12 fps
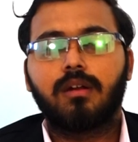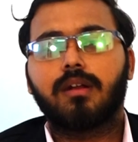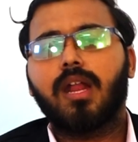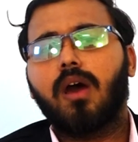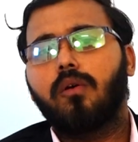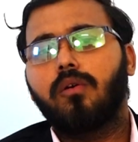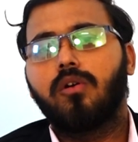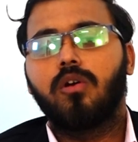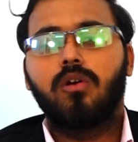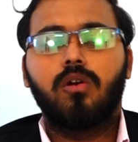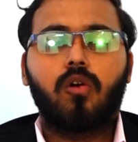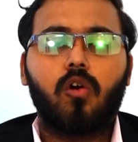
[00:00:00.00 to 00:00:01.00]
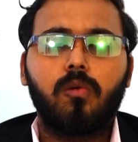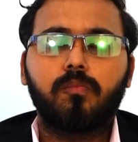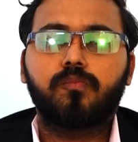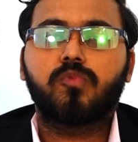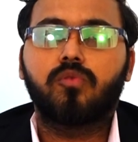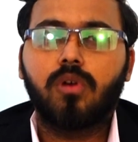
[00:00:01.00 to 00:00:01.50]
Now,
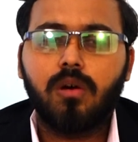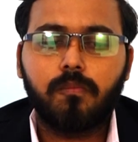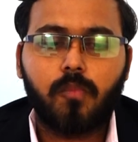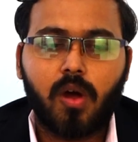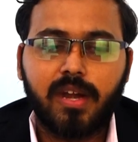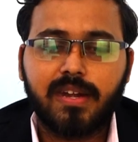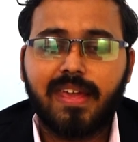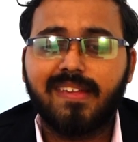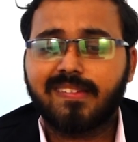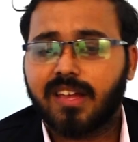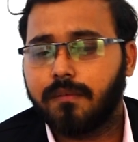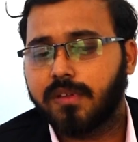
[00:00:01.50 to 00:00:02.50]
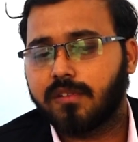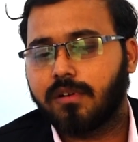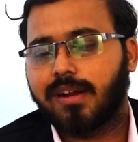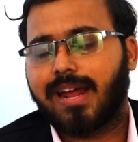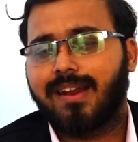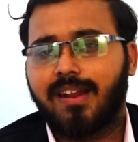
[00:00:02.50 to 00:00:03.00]
come to the point, excavation
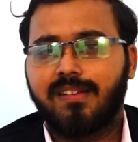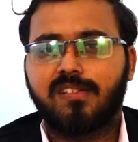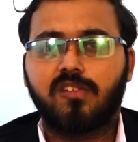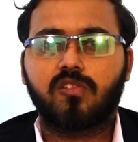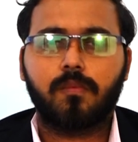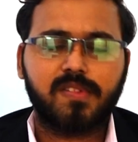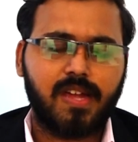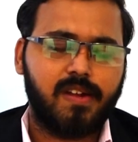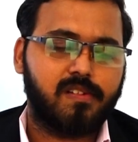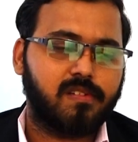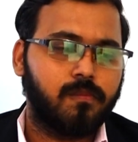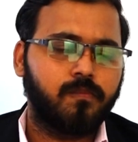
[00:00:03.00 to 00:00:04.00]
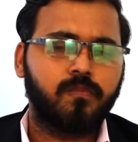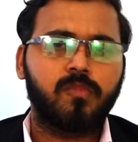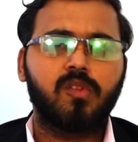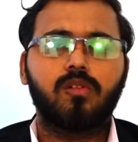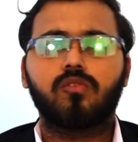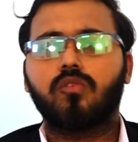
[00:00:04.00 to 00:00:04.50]
and analysis of sites.
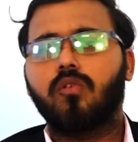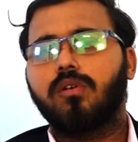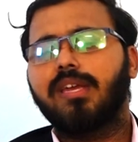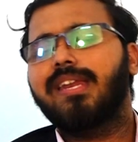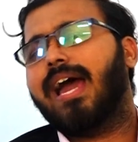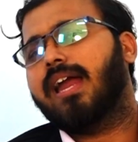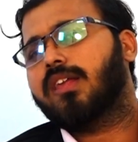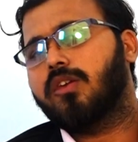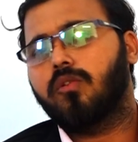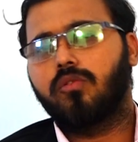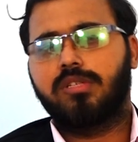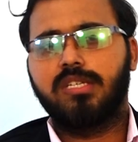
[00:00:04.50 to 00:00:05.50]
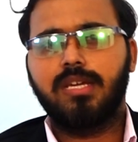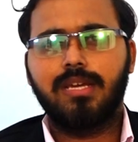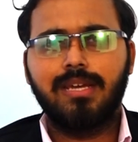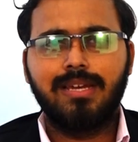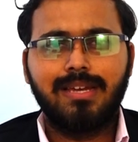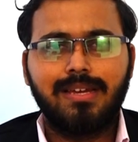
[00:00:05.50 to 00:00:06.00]
So, in archaeology,
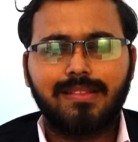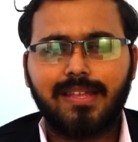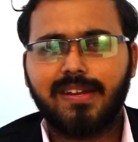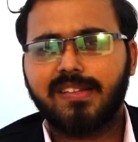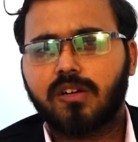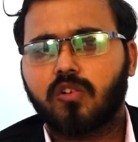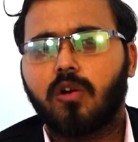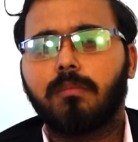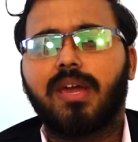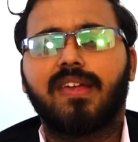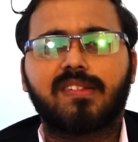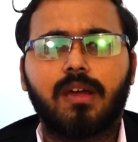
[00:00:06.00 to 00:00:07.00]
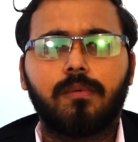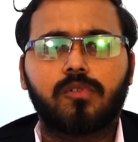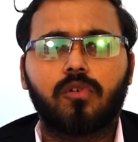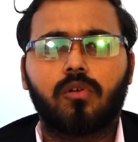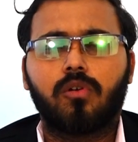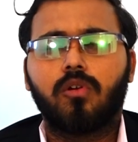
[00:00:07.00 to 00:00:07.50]
there is a term
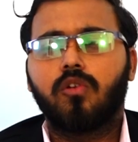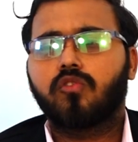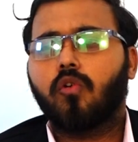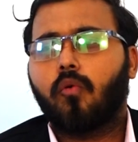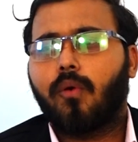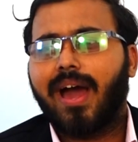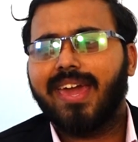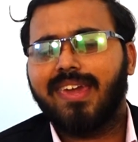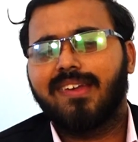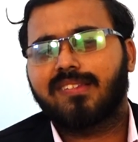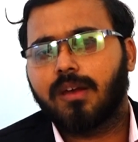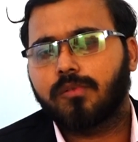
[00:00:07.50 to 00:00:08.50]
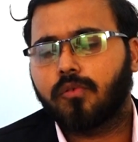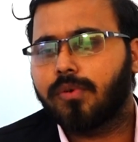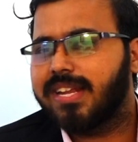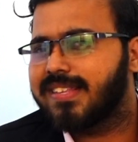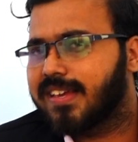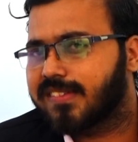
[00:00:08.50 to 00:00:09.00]
excavation. So, why excavation?
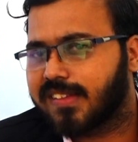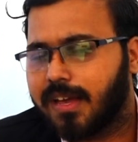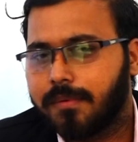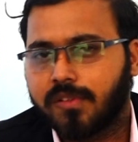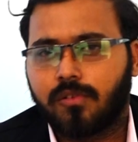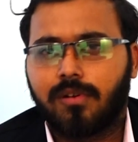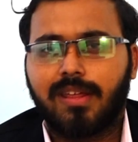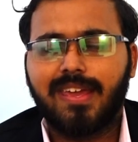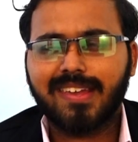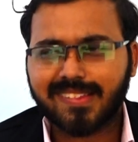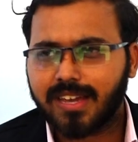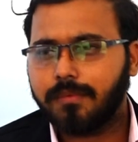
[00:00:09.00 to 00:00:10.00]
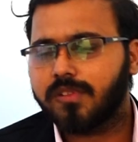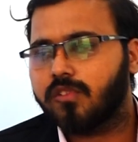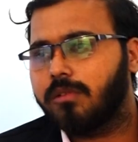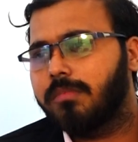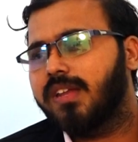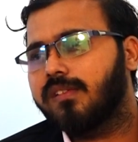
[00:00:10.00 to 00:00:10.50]
What is excavation?
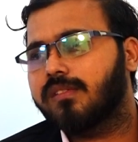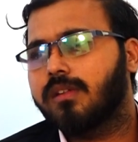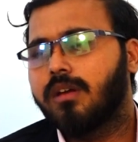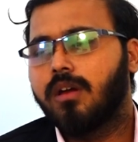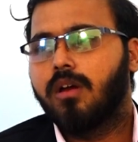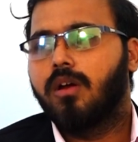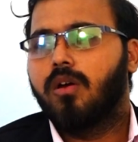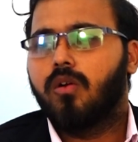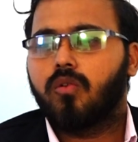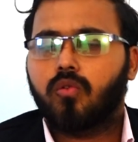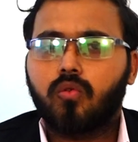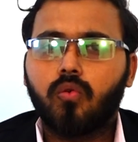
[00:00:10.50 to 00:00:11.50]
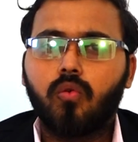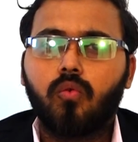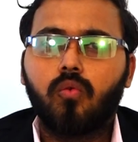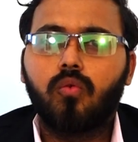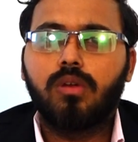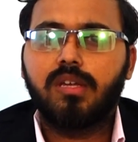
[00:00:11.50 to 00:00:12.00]
Excavation means
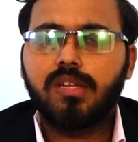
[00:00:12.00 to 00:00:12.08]
to